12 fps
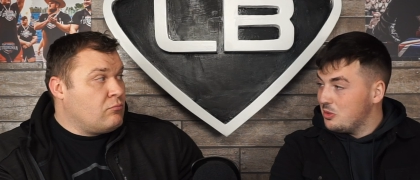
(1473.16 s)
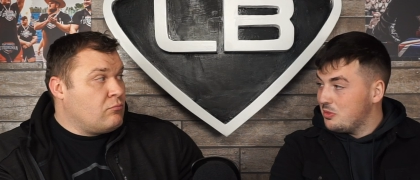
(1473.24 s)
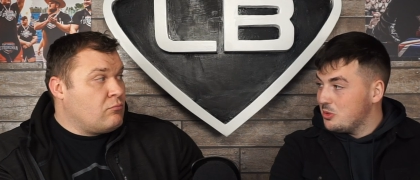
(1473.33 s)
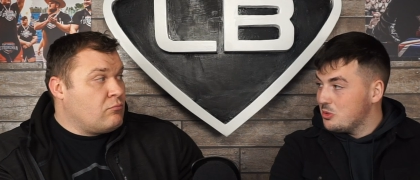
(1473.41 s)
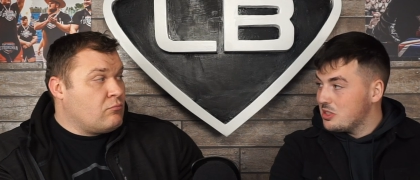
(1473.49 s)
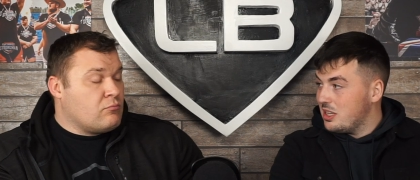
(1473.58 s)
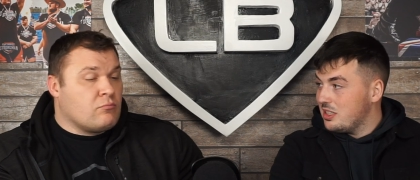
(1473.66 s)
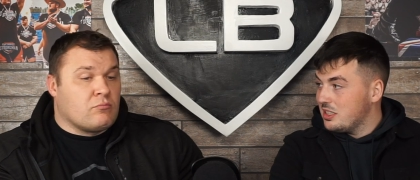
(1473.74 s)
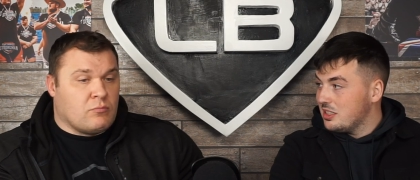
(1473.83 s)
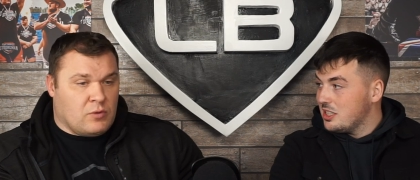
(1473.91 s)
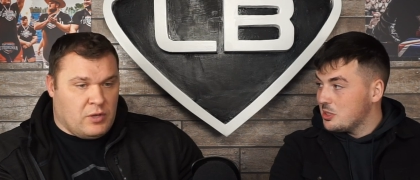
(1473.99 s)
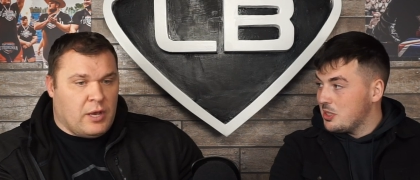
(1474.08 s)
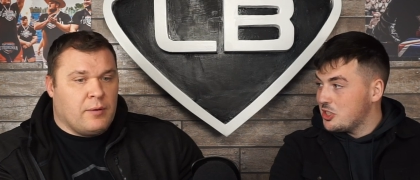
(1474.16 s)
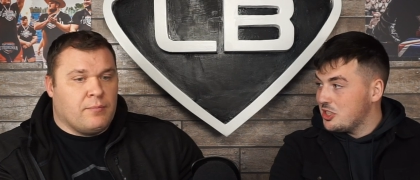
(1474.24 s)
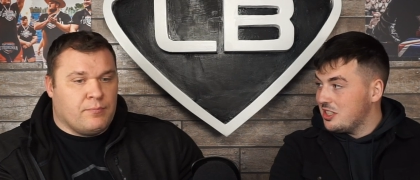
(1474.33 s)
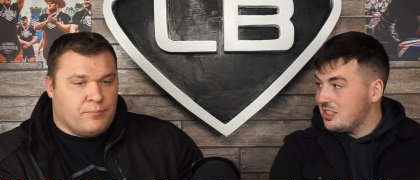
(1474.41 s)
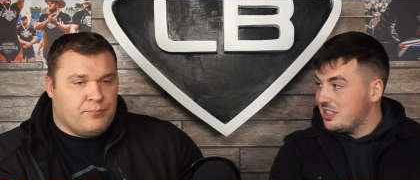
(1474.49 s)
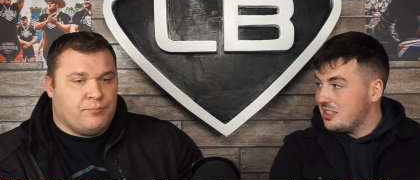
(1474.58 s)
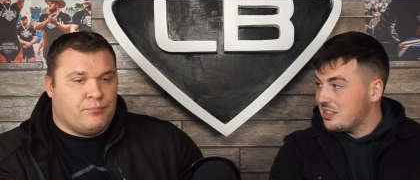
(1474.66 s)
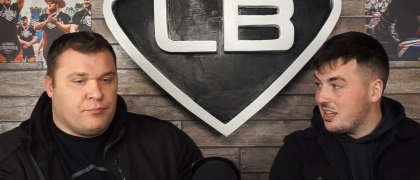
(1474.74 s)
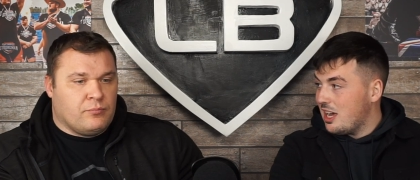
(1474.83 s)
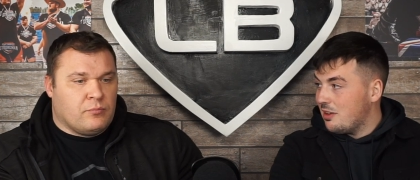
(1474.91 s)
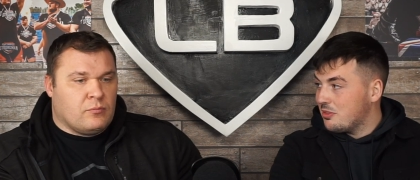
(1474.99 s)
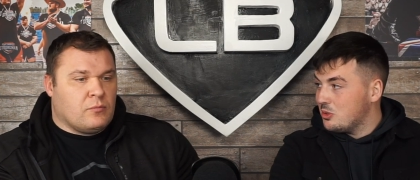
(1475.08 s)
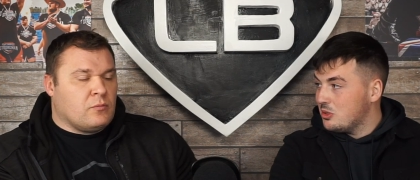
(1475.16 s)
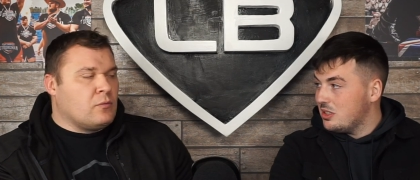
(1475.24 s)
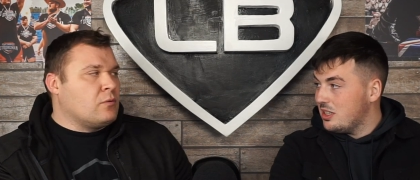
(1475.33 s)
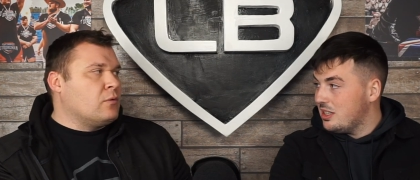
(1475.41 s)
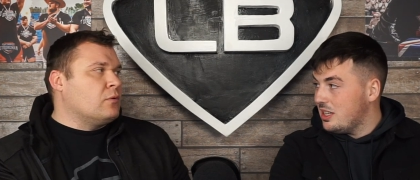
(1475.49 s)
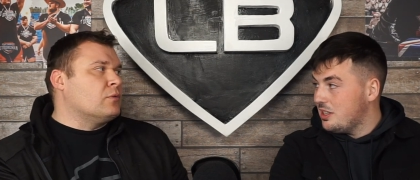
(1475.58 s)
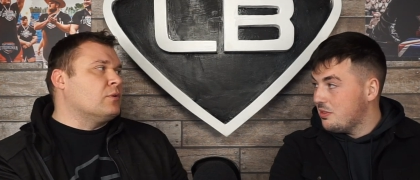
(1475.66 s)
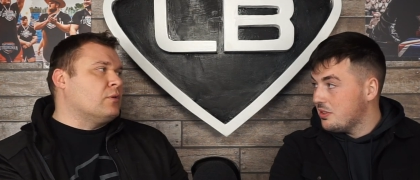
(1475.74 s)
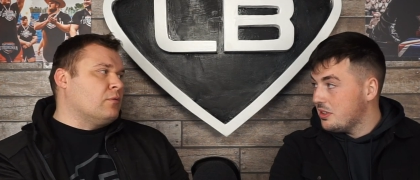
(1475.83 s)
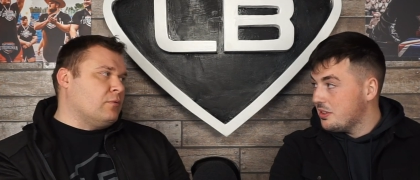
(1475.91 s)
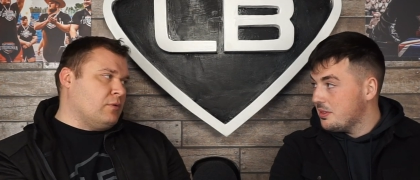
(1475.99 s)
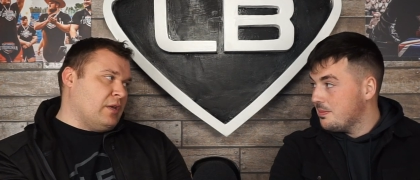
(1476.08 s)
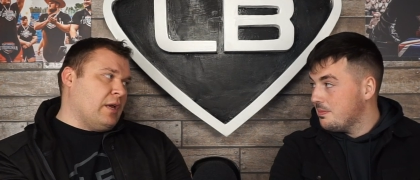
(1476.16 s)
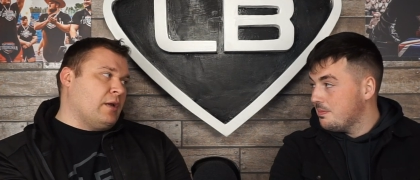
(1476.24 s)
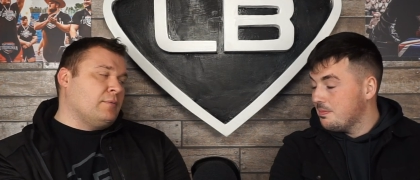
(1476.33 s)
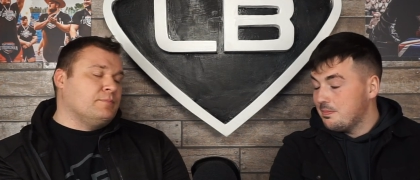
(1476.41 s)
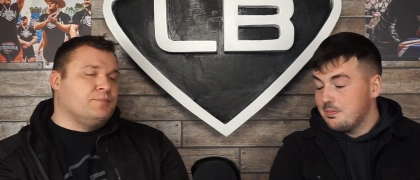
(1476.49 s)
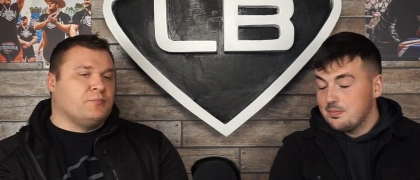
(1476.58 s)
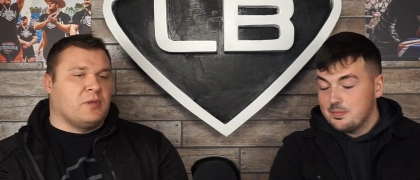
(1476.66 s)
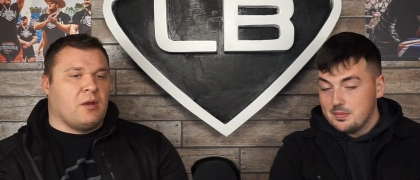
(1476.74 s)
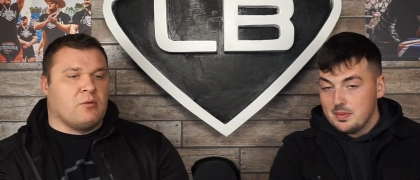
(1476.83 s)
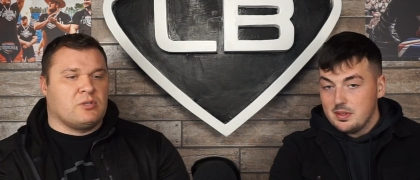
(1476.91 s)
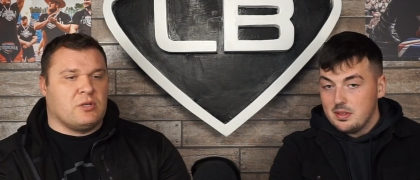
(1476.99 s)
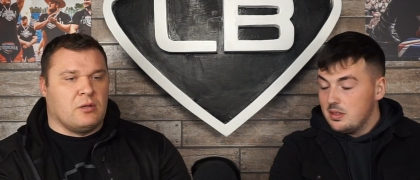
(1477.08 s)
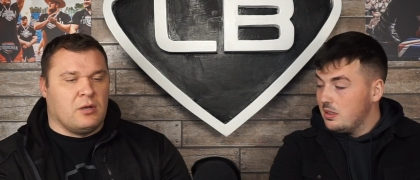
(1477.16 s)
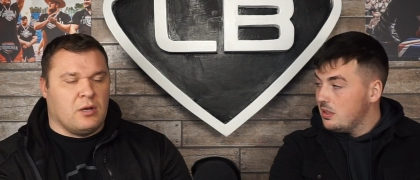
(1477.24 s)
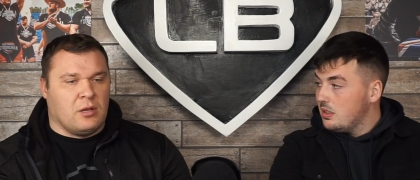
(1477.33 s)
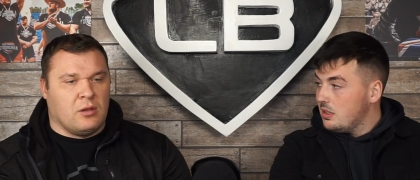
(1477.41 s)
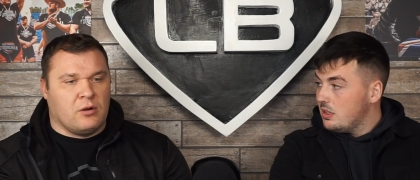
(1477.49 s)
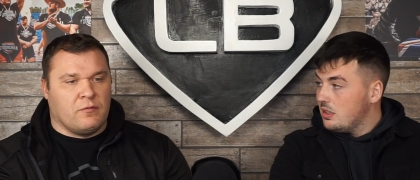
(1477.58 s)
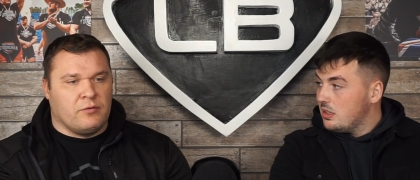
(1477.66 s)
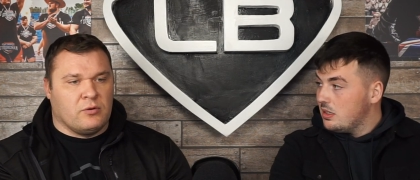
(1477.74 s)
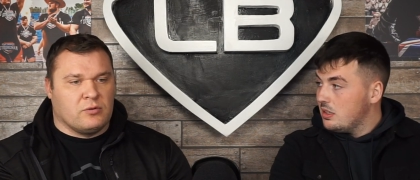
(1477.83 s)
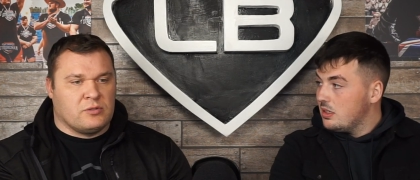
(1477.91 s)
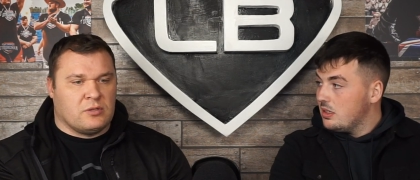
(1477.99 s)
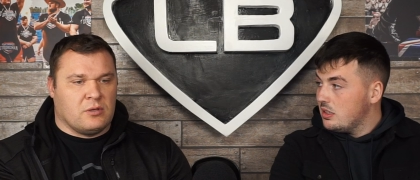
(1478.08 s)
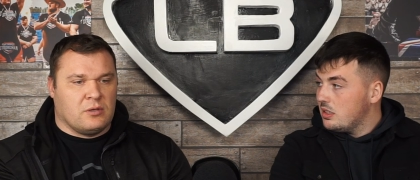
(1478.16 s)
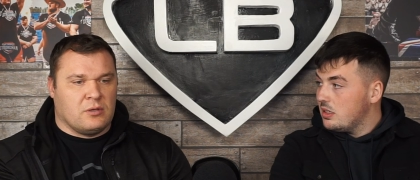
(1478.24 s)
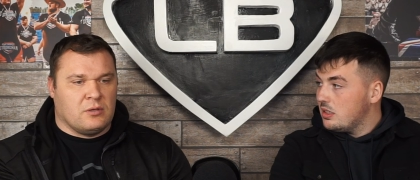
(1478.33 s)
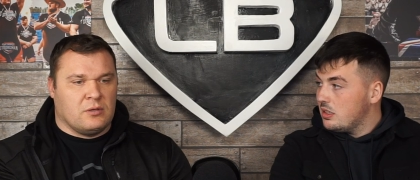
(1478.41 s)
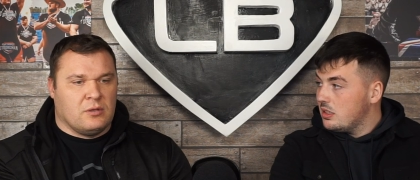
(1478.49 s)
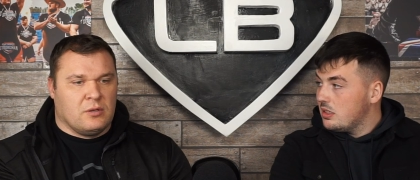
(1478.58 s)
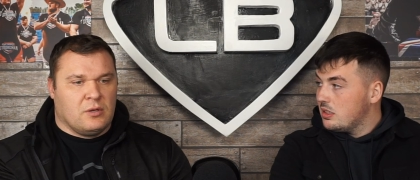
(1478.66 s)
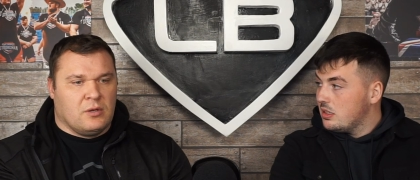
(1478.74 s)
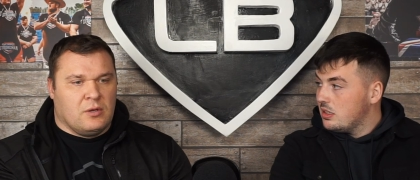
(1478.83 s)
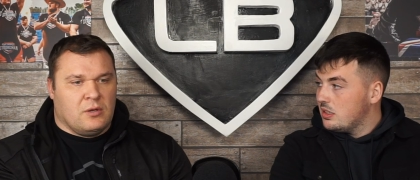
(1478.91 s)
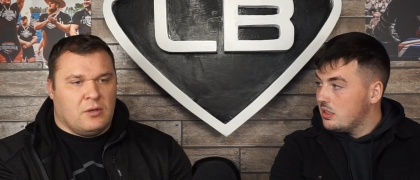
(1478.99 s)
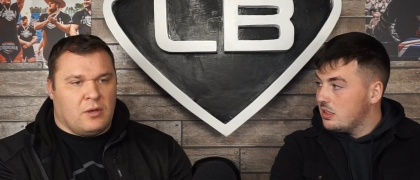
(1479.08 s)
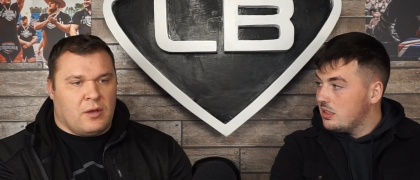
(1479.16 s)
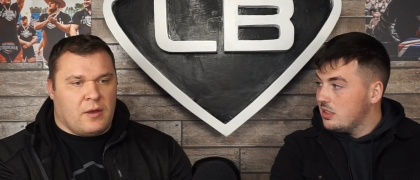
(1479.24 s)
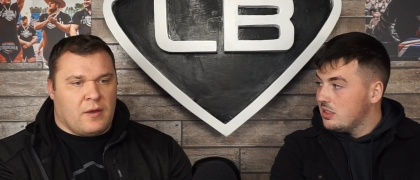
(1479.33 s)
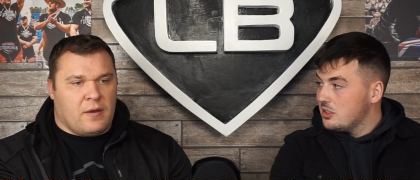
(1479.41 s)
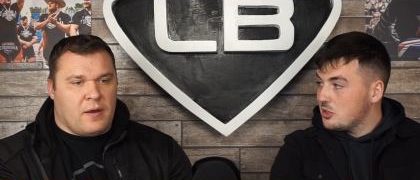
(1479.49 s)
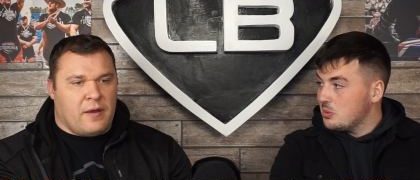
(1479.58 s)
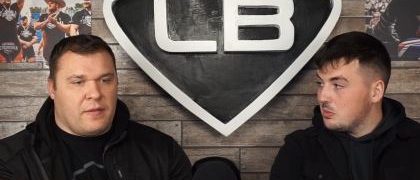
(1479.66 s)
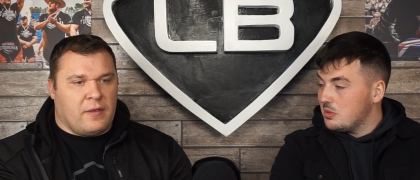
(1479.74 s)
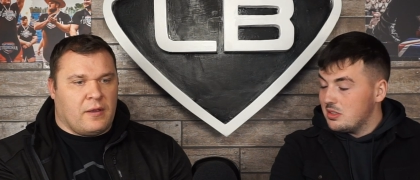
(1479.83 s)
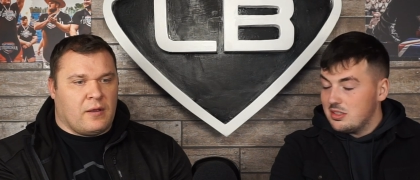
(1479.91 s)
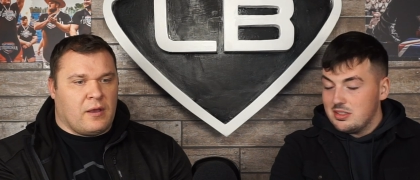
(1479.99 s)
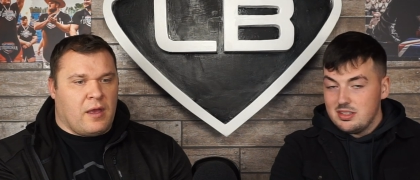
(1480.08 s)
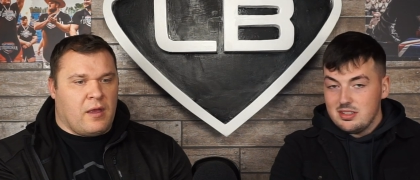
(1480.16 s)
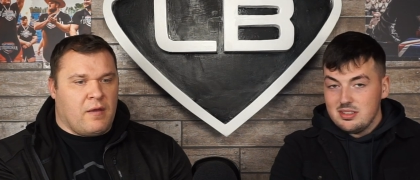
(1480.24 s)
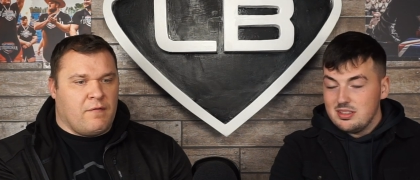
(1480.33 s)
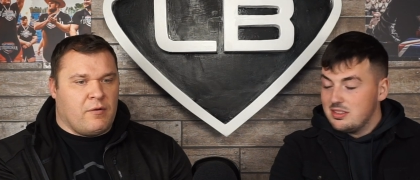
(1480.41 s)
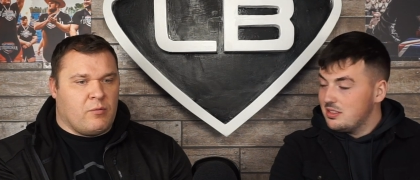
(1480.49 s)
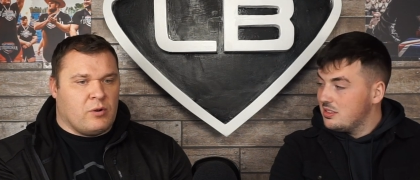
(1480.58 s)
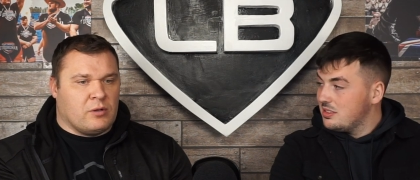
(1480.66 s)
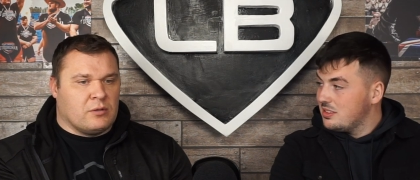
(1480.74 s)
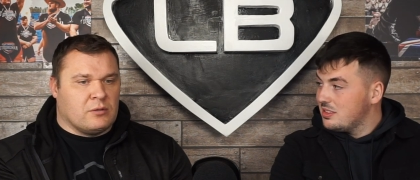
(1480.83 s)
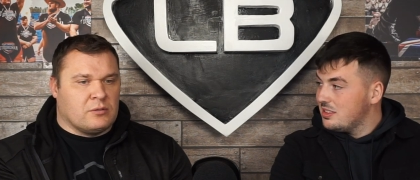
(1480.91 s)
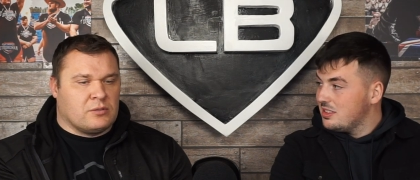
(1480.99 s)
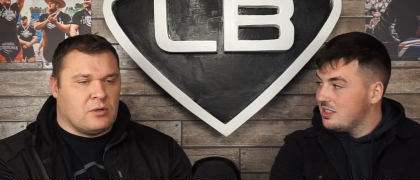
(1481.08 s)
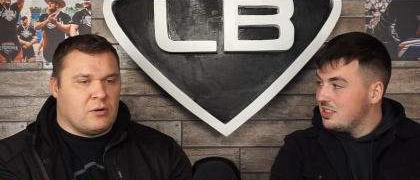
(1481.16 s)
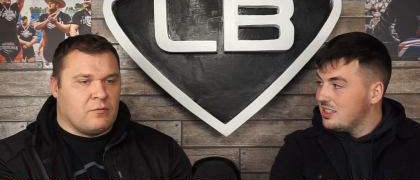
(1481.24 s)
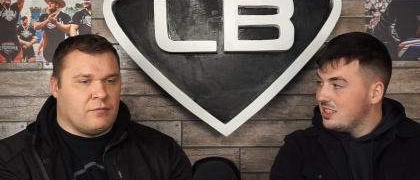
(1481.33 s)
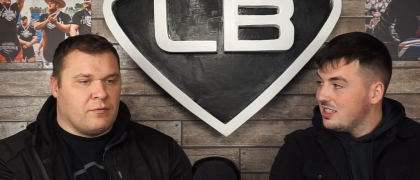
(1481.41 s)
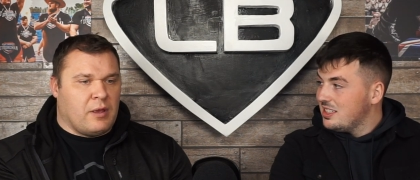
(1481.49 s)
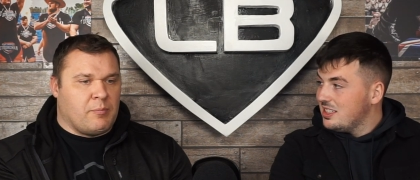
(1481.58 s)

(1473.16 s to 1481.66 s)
Speaker 1: good views lately, especially yeah. on that Hafthor and Eddie fight.
Speaker 2: Yeah, there was a, a lot of views. The, uh, I think everyone sort of